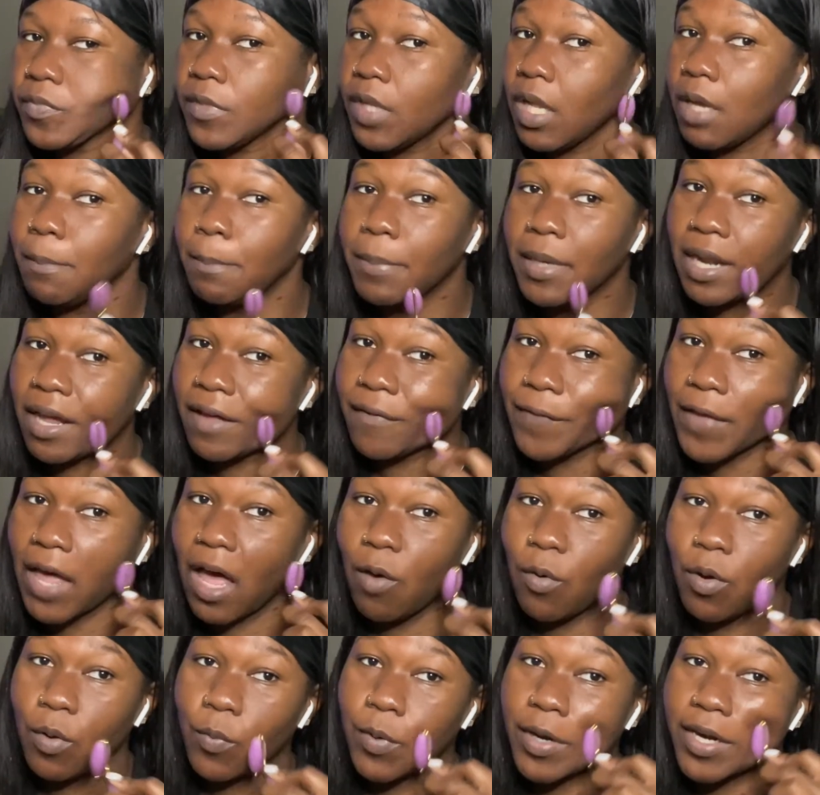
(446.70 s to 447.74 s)
But I
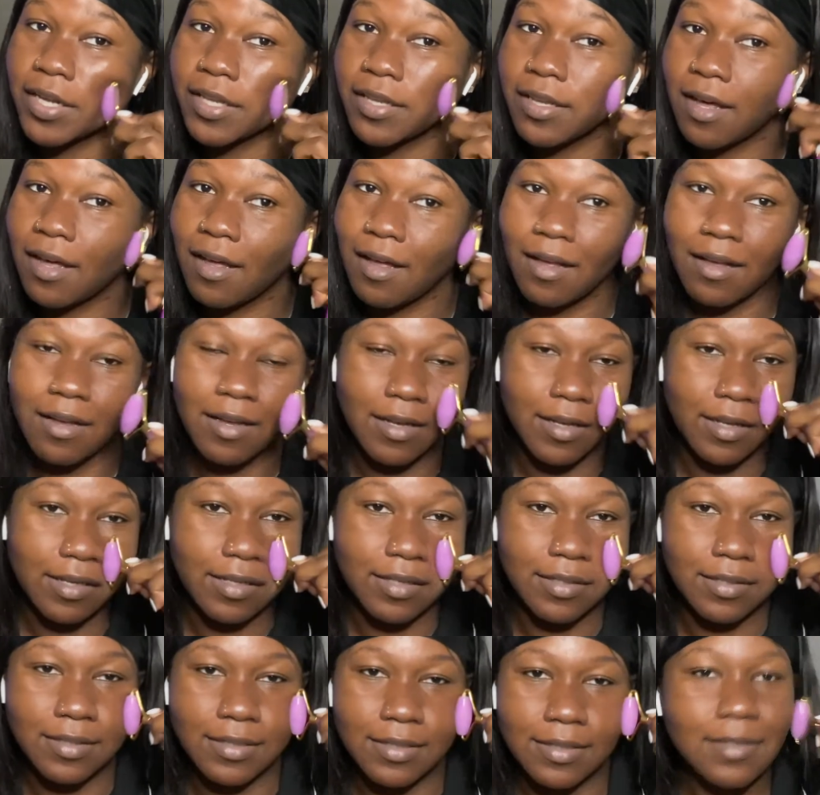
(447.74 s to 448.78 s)
found what worked, y'all,
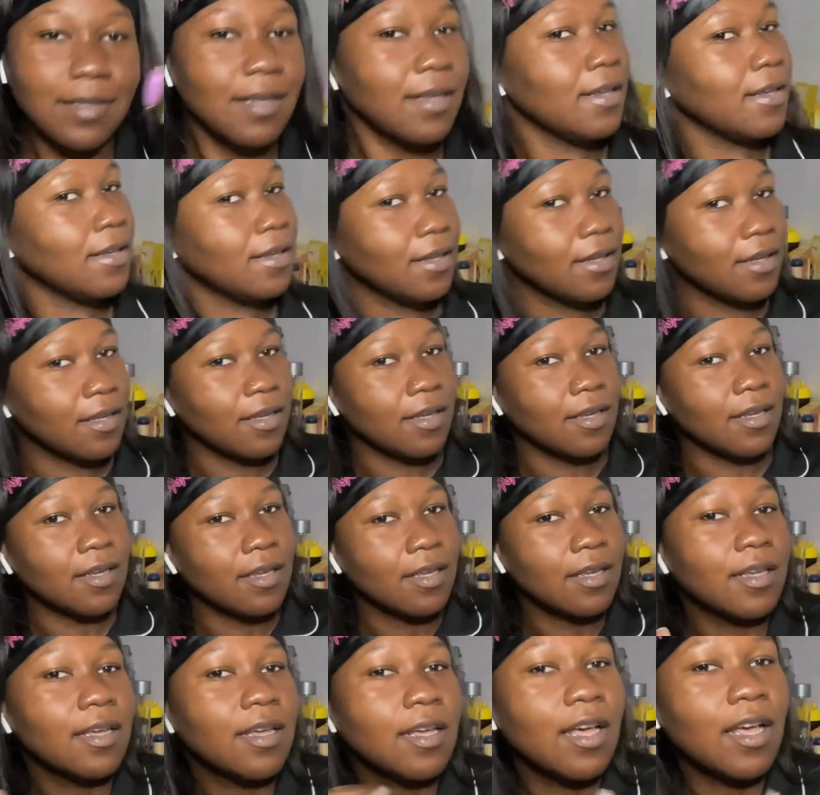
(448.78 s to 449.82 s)
because
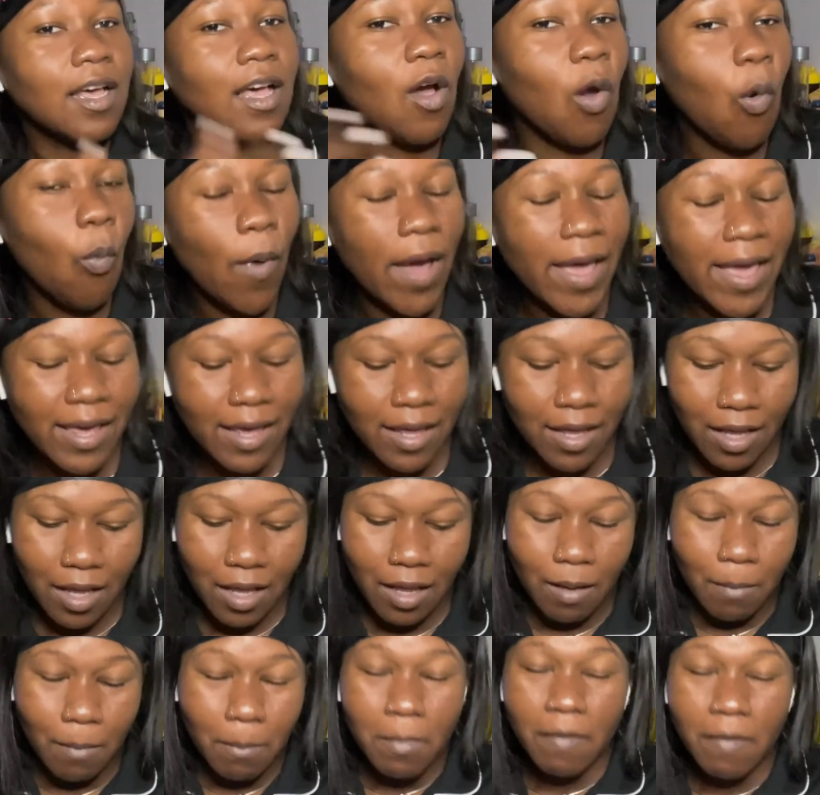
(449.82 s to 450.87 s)
wake
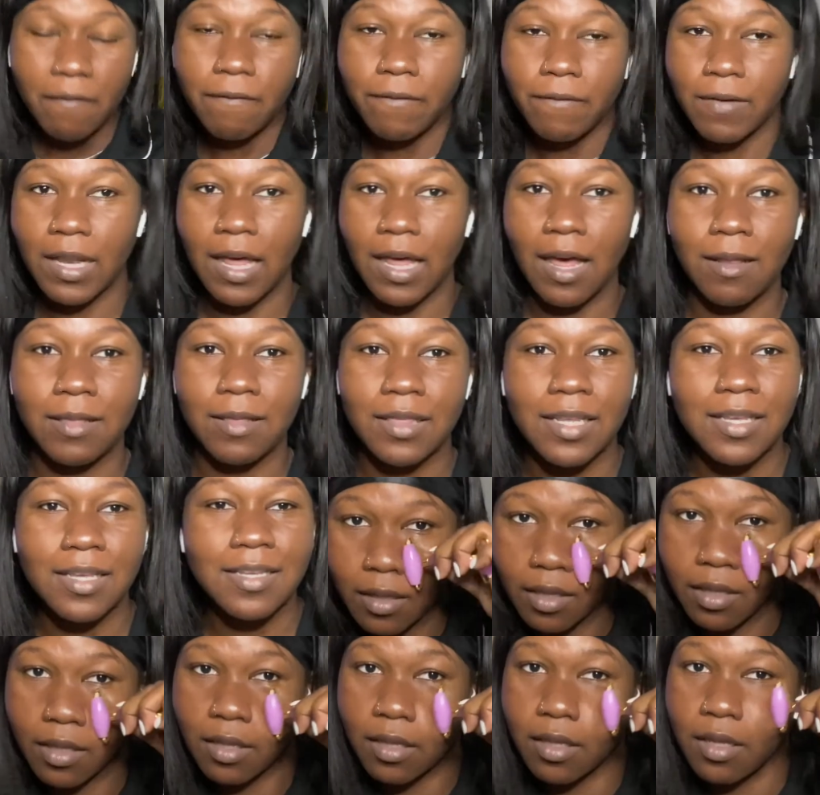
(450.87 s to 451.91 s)
up,
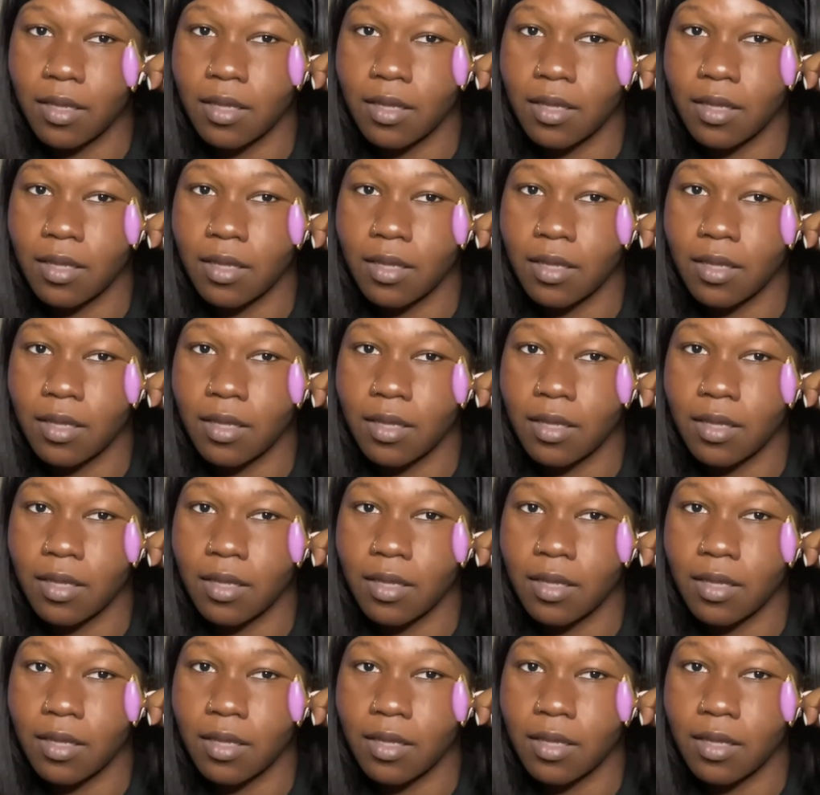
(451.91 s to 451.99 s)
flawless.